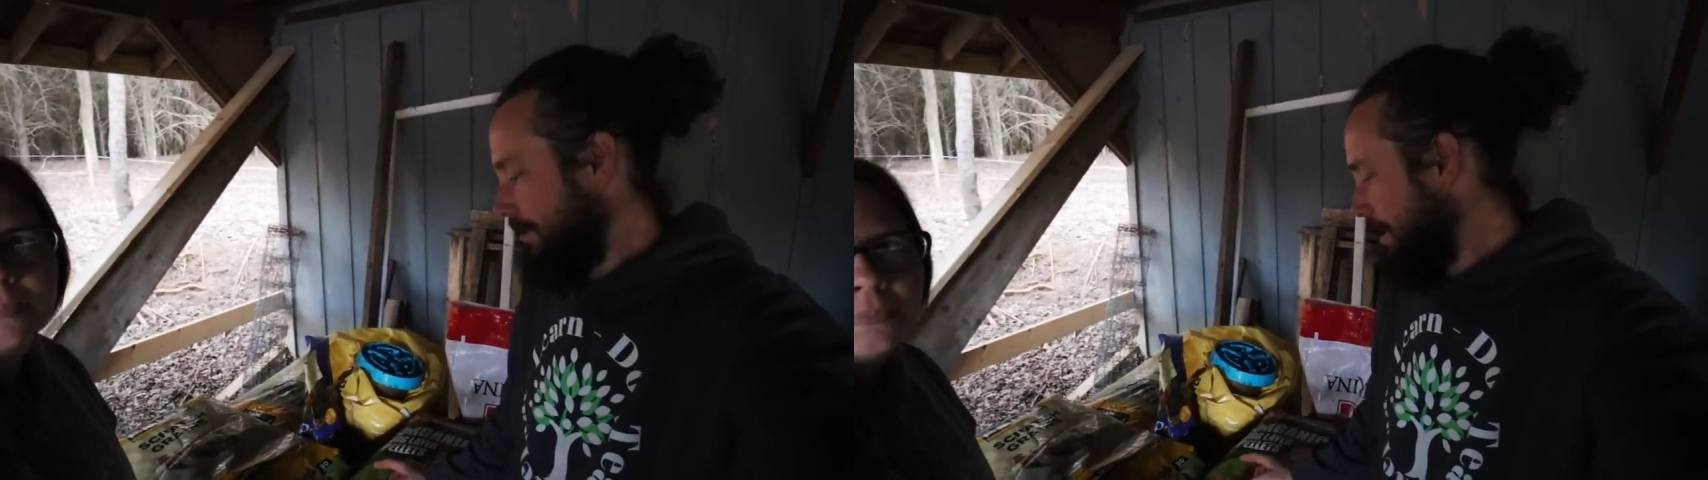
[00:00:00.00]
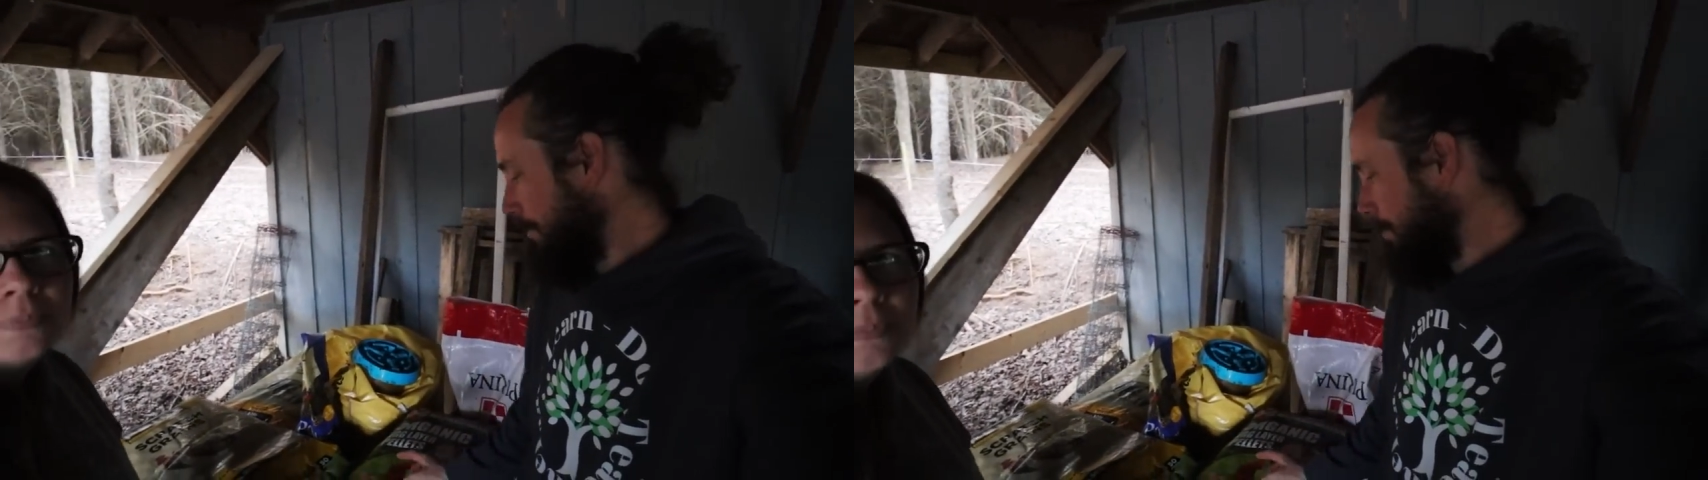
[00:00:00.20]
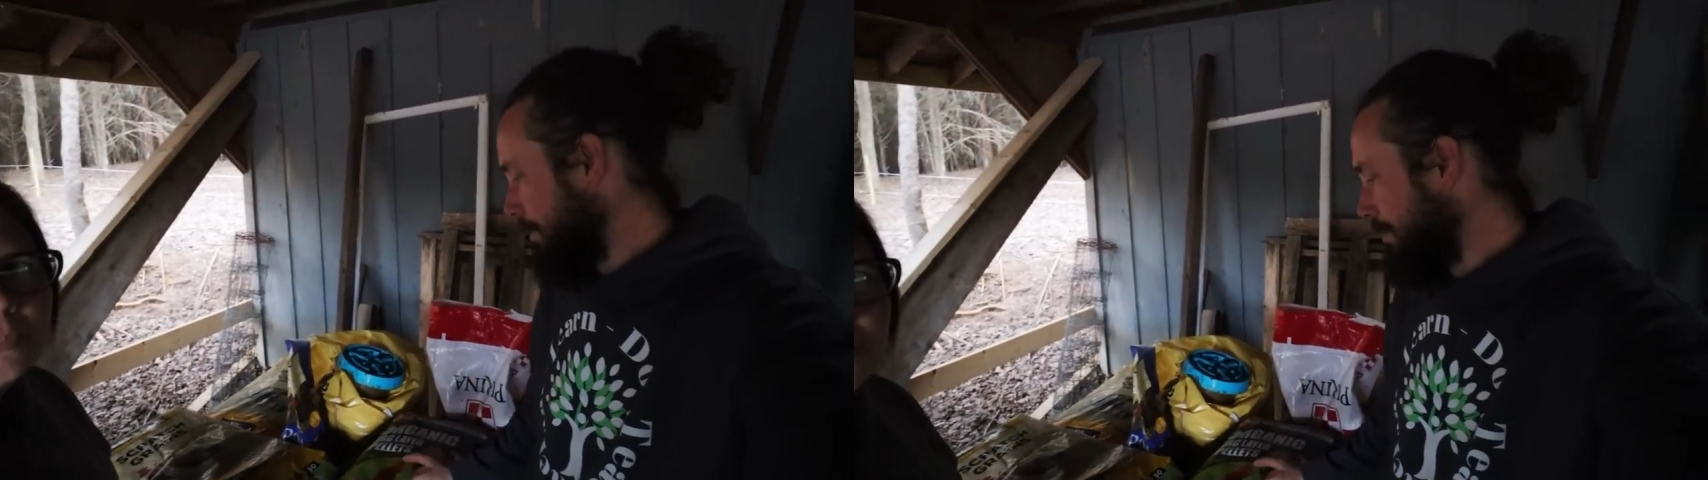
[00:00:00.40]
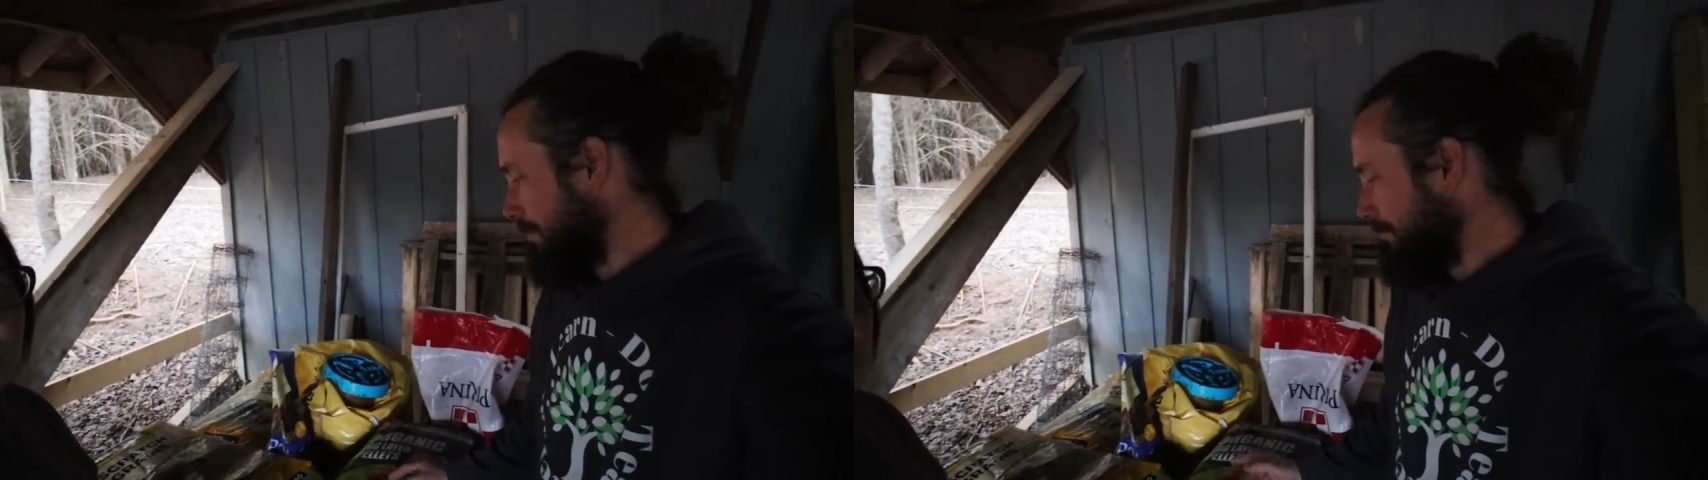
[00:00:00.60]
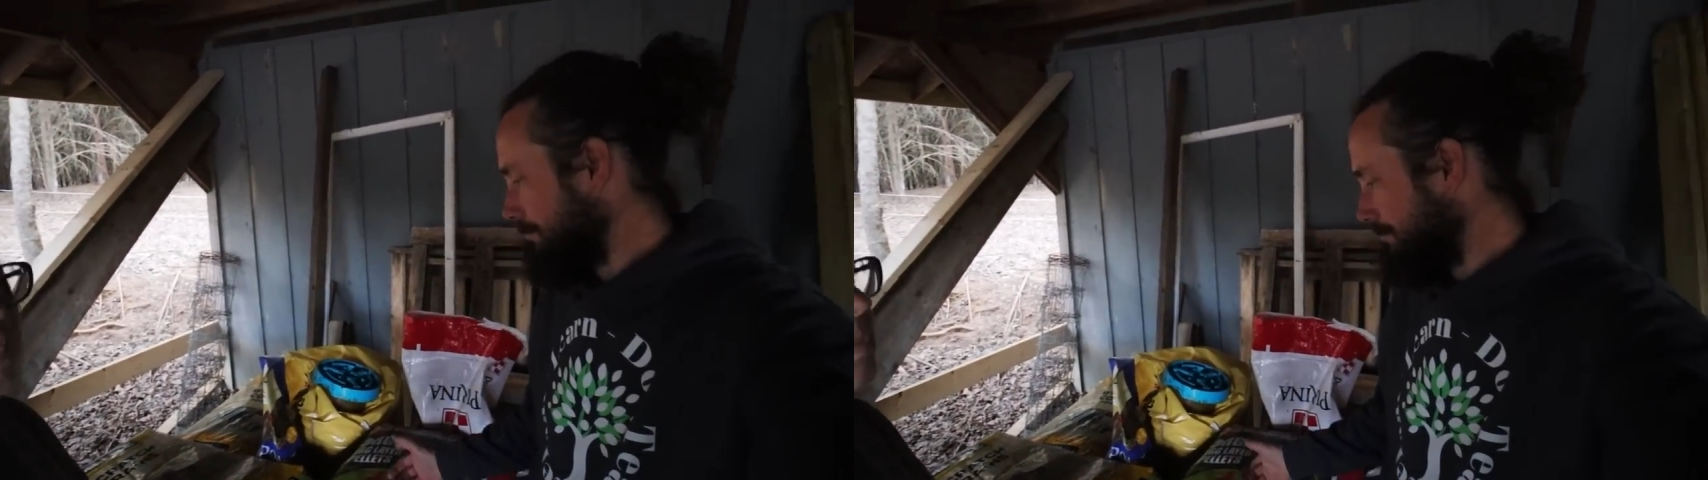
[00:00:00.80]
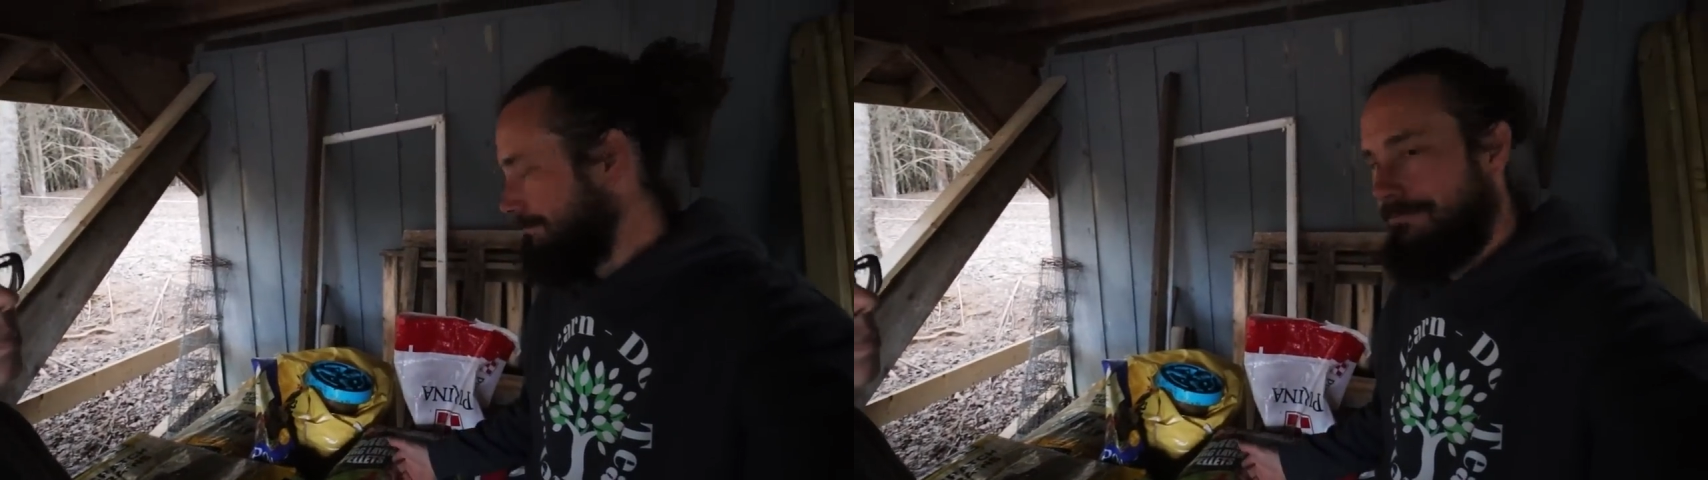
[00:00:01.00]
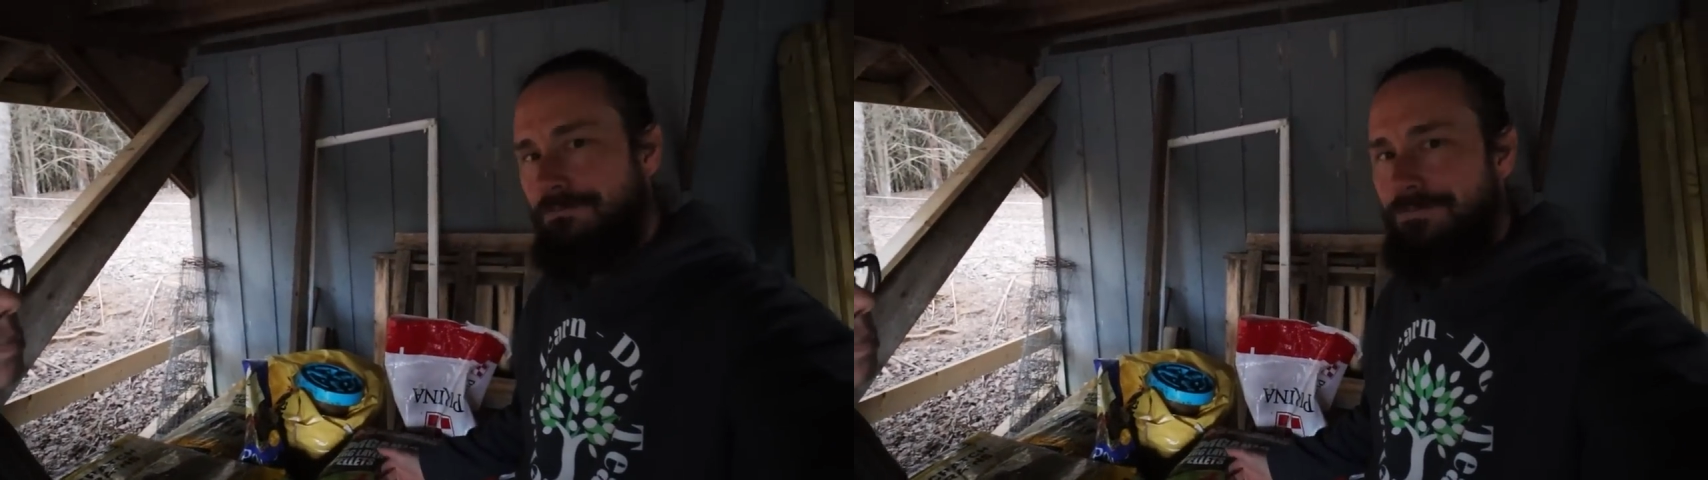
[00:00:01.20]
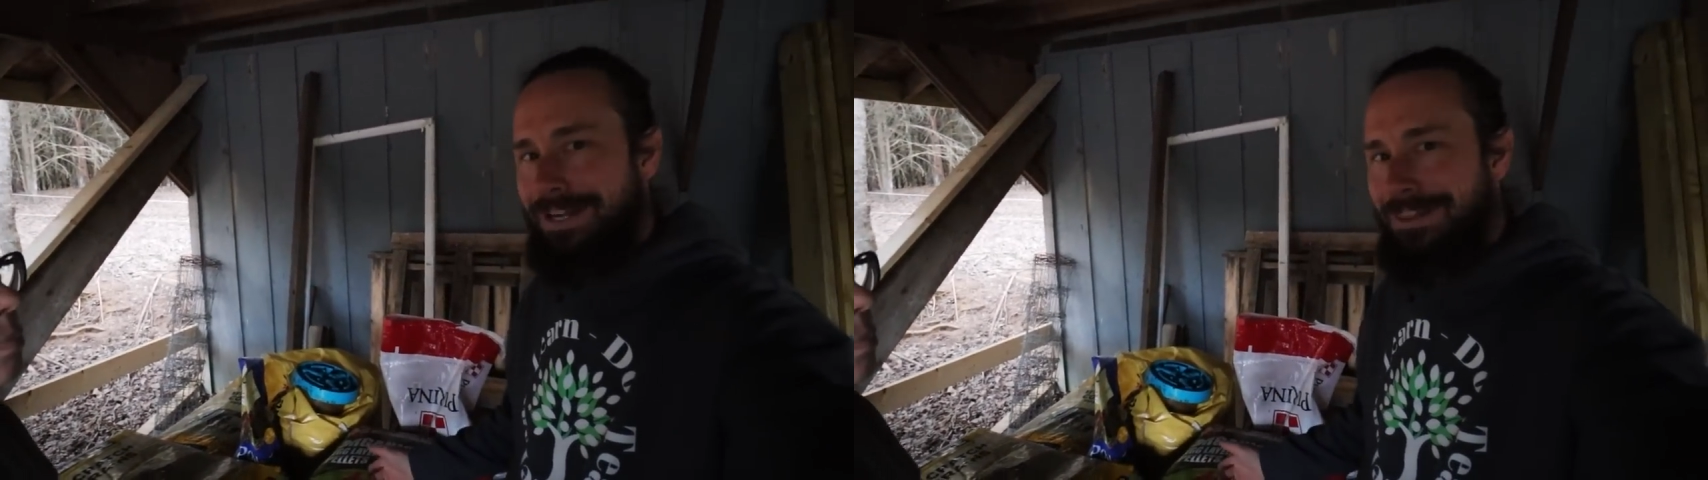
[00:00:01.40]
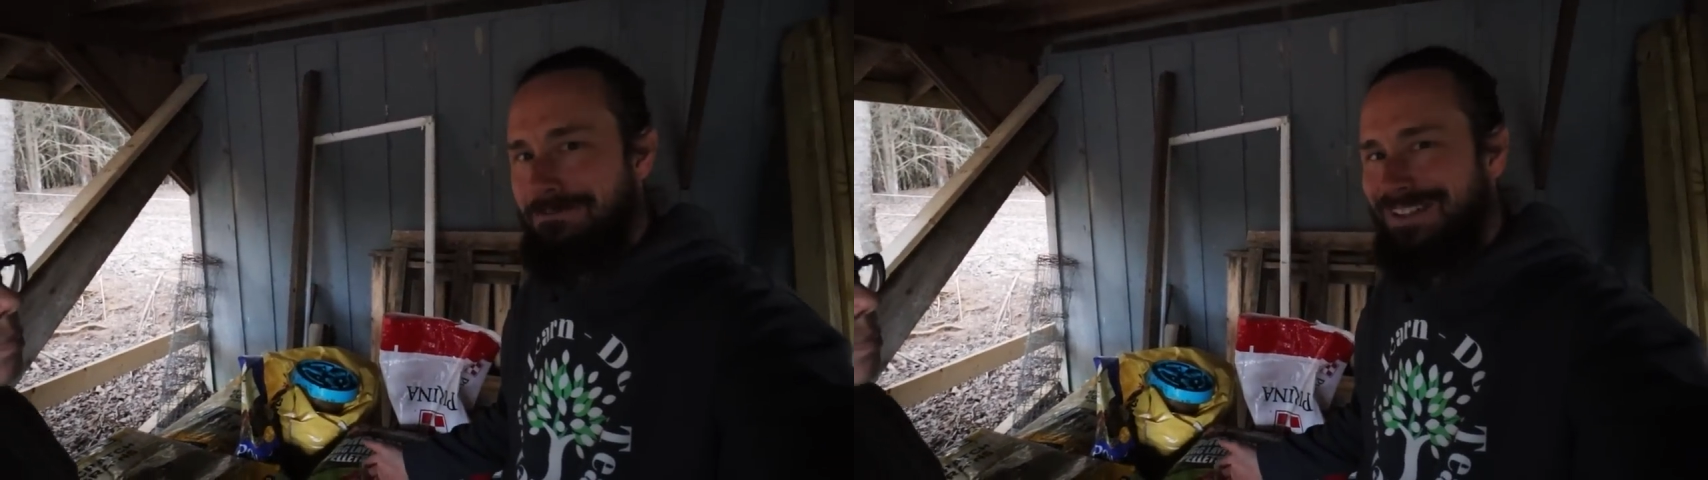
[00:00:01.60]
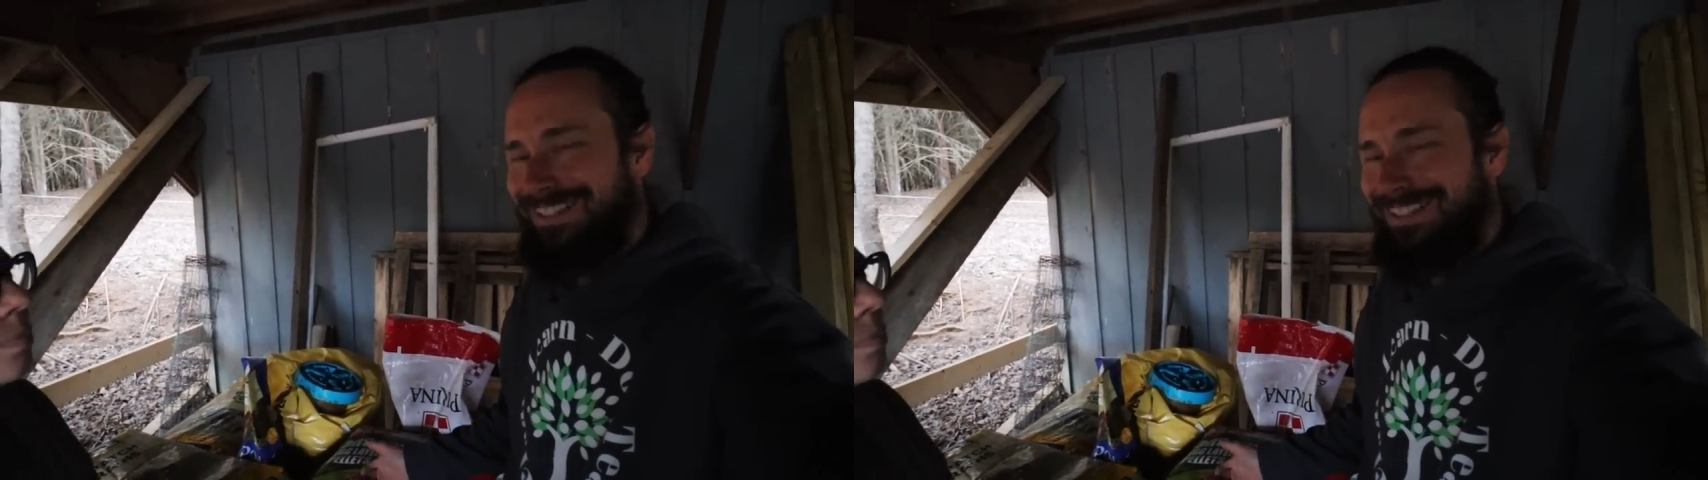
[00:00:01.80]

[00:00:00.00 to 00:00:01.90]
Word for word: that we're feeding them.